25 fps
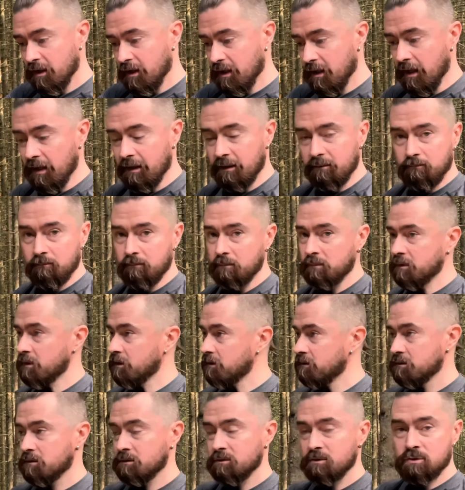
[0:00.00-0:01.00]
and
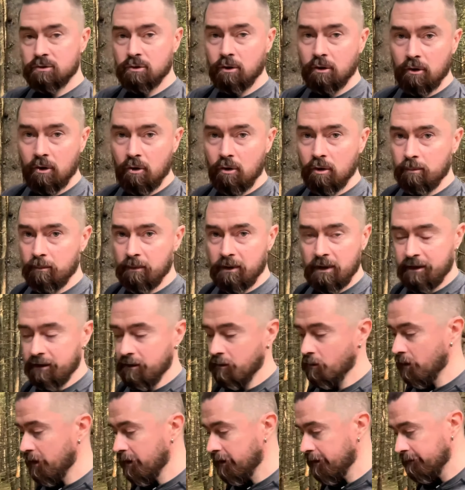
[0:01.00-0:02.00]
so long, Milky
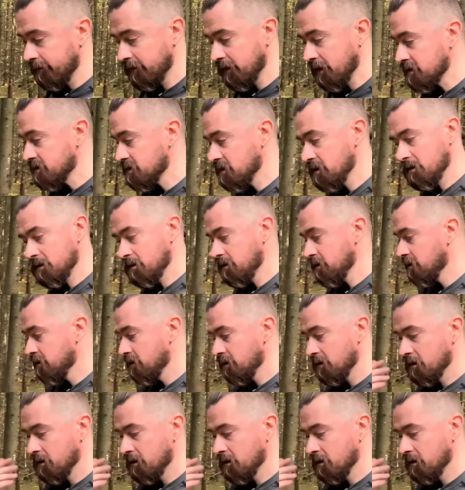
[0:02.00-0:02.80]
Way, that's it.